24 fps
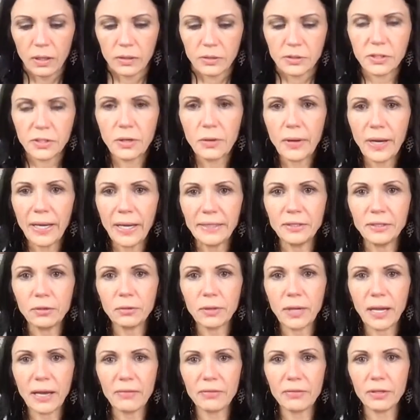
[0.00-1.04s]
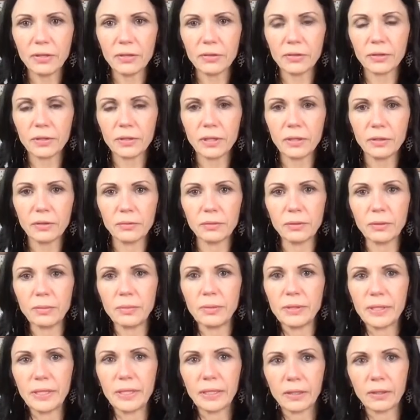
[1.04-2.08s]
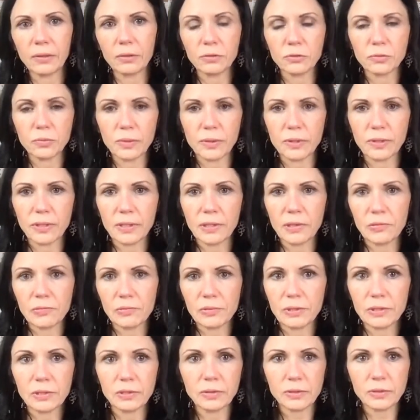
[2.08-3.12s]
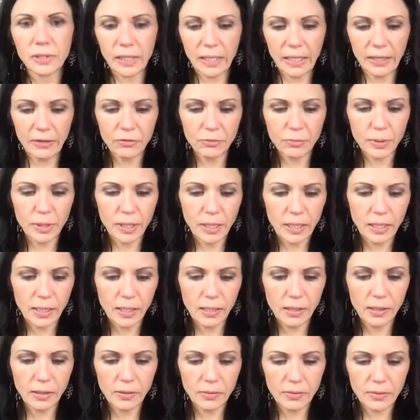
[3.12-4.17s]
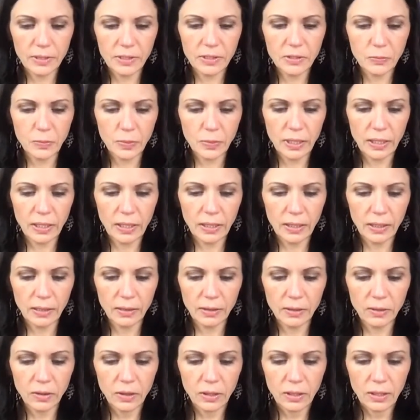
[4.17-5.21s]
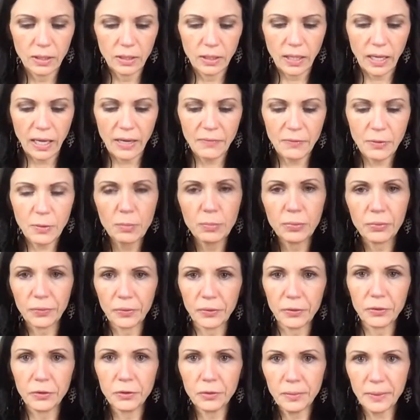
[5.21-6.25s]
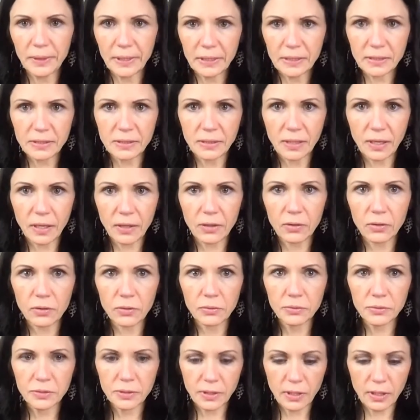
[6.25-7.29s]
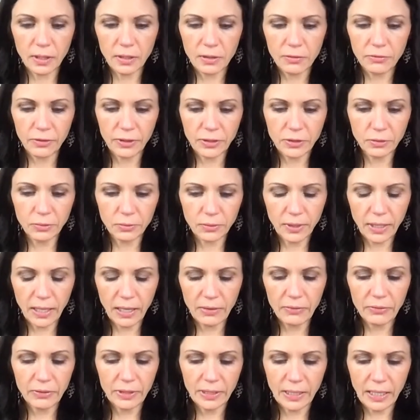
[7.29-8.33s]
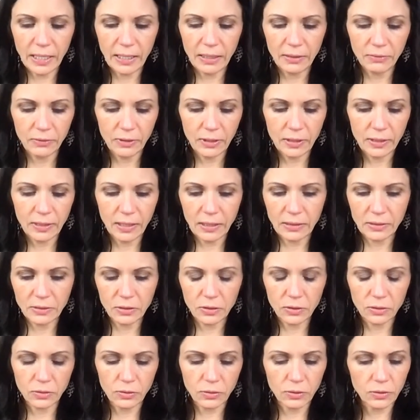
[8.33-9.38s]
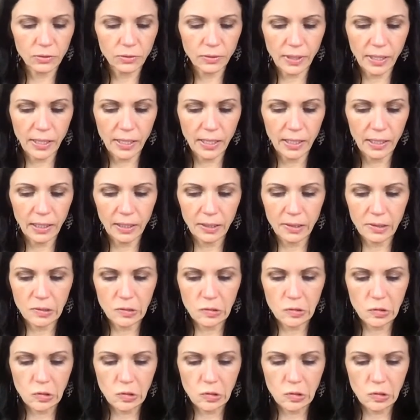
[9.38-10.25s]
So I don't have another color ribbon that goes with it. I don't think I have pink, this pink. I have a blue, but it's not close enough. I don't have a navy that's going to look right.